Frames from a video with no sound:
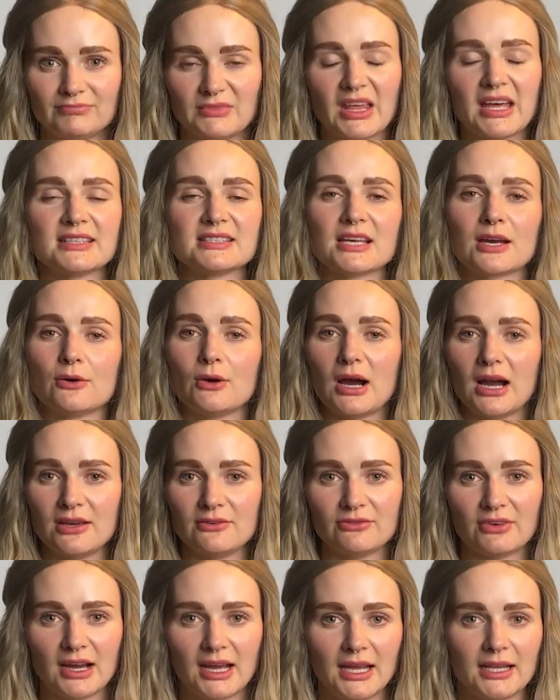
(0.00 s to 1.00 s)
That's how I
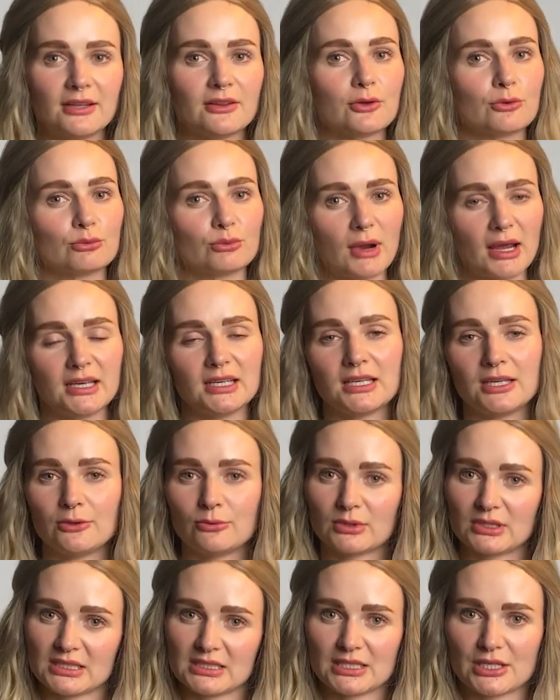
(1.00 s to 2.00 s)
find the right
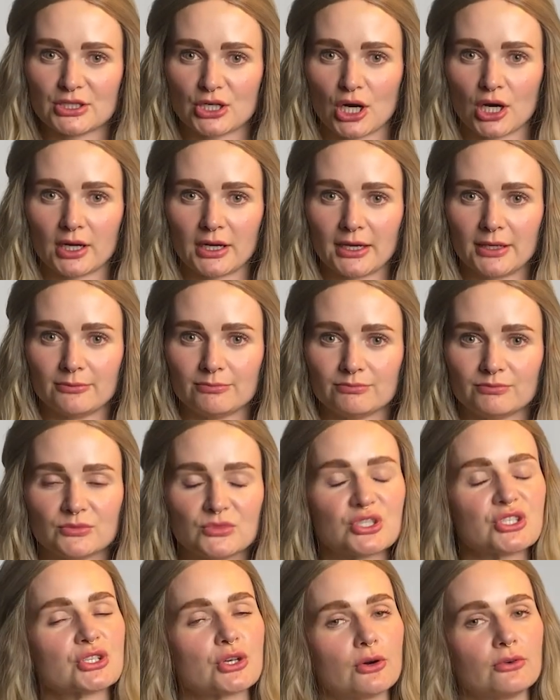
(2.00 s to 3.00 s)
keywords to target.
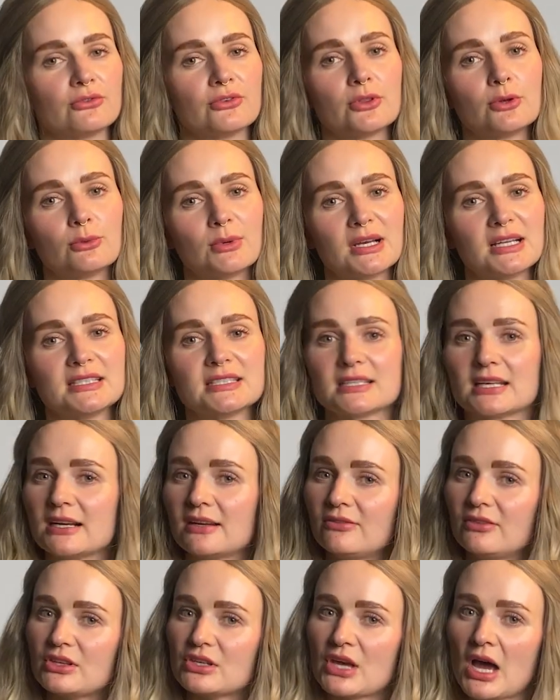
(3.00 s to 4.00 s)
Just go for the ones that
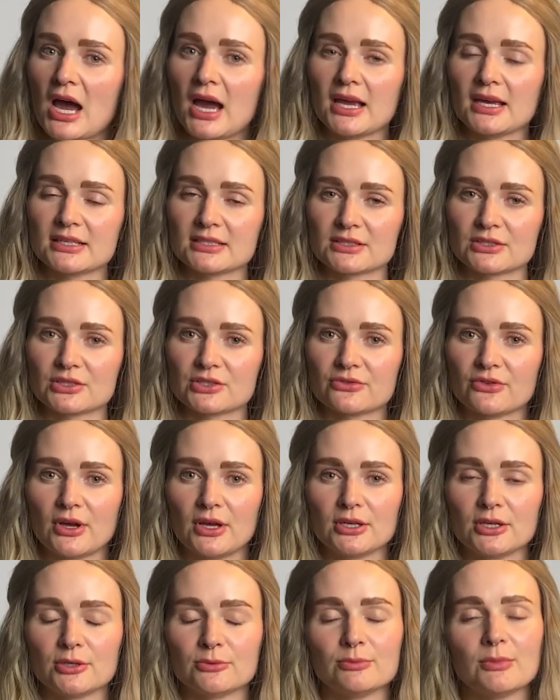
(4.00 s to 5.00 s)
have the highest search
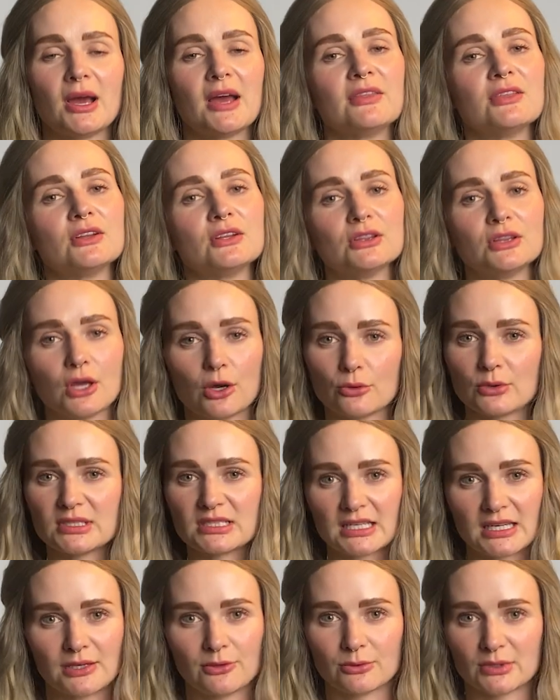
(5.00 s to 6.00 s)
volume and the lowest
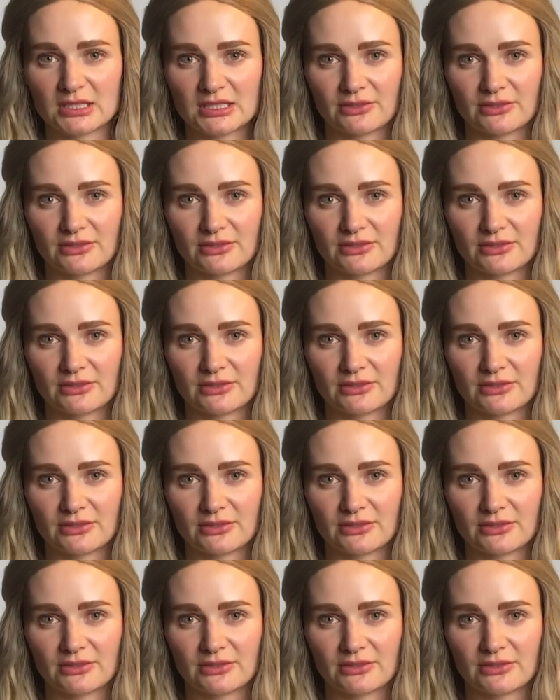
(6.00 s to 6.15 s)
keyword